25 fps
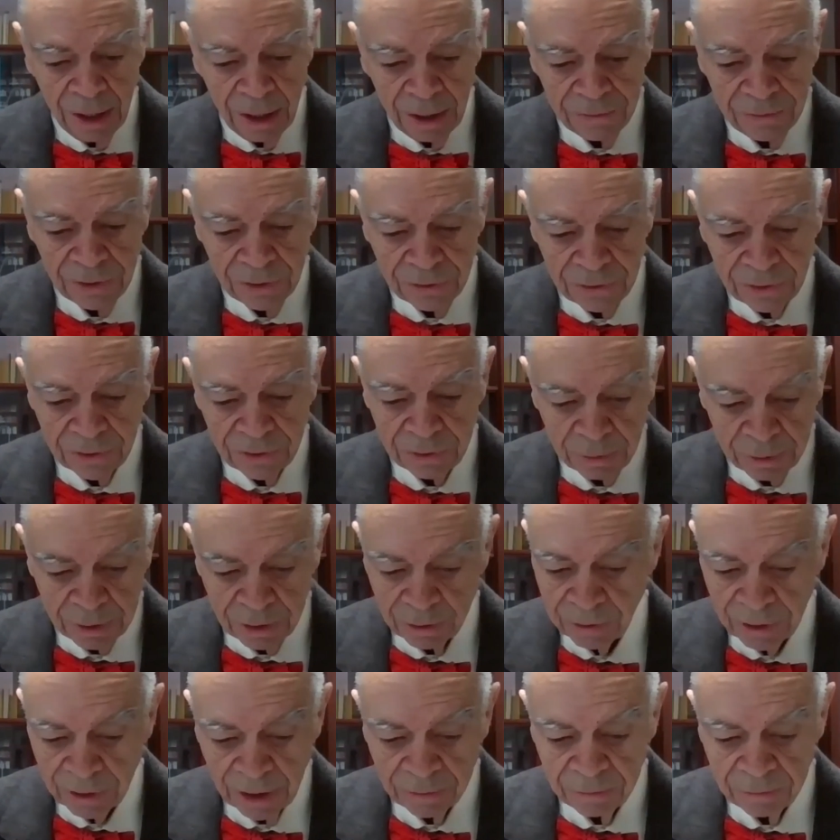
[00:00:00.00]
census. We
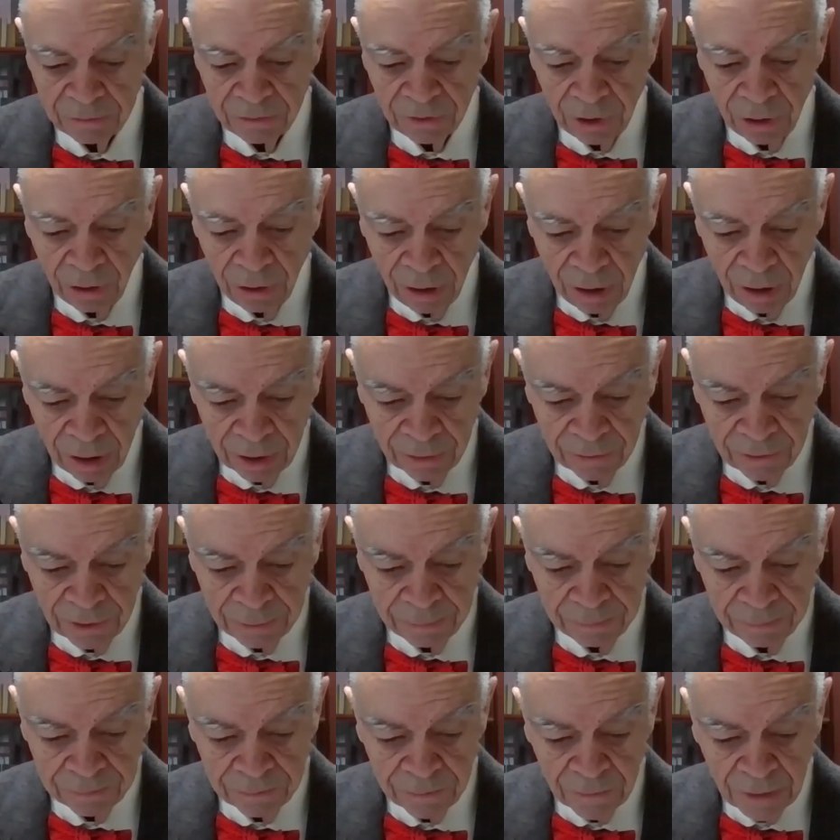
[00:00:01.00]
don't have them for all of
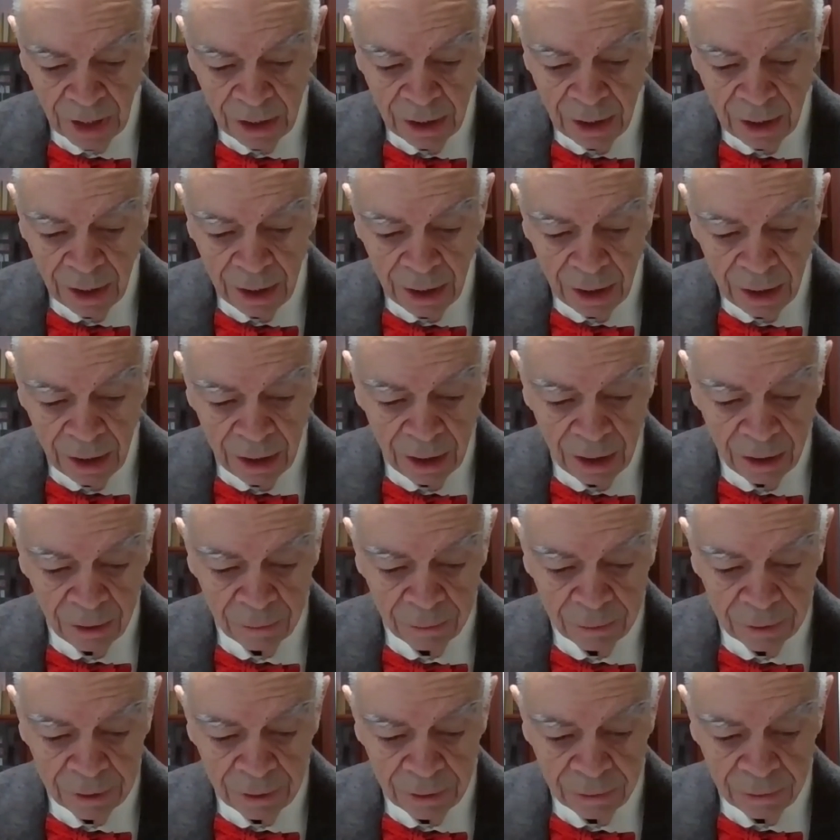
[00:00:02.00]
them.
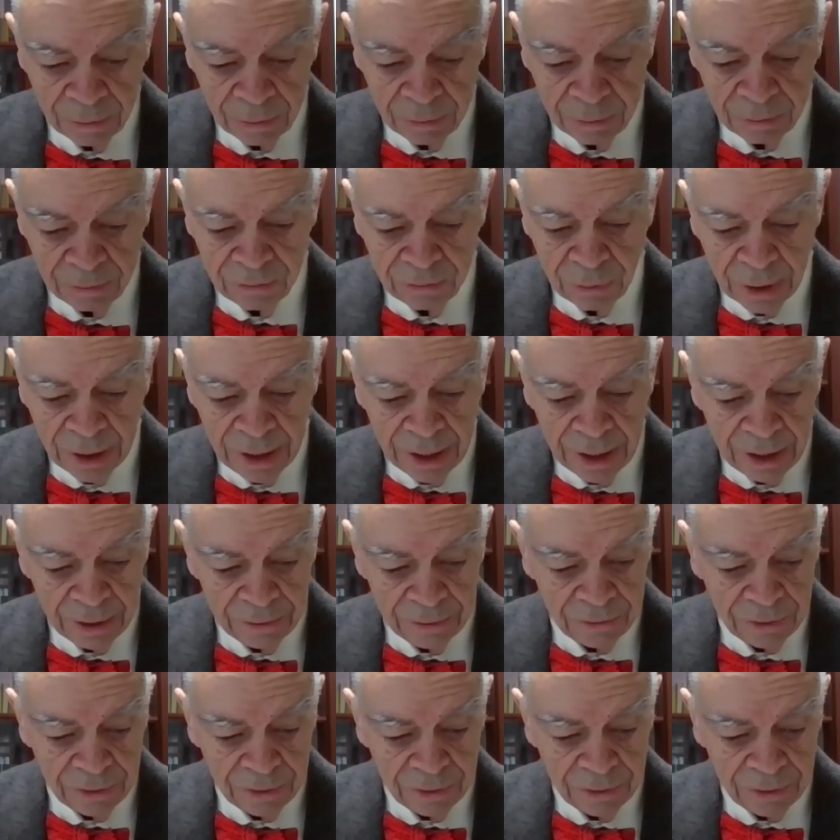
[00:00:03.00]
We
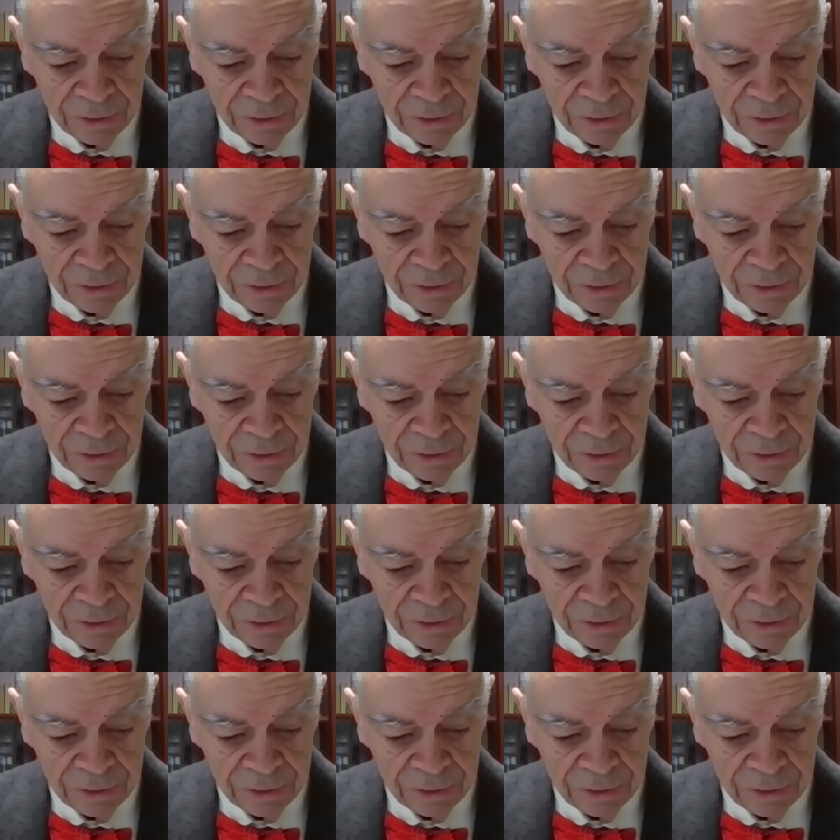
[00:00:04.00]
have